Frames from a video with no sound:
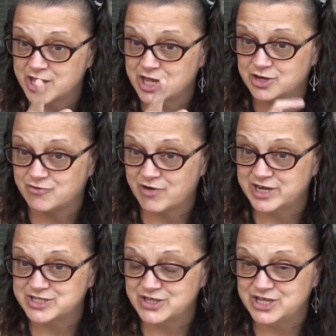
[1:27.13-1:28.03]

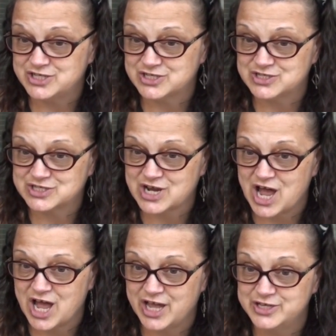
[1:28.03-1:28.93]
Congratulations,
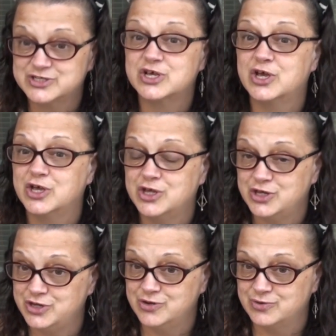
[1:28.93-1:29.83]
guys.
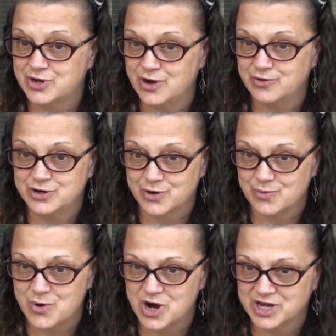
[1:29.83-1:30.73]
You know you're
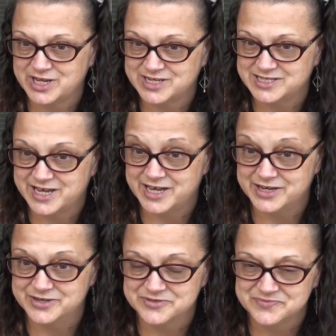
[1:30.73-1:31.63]
Walking Dead.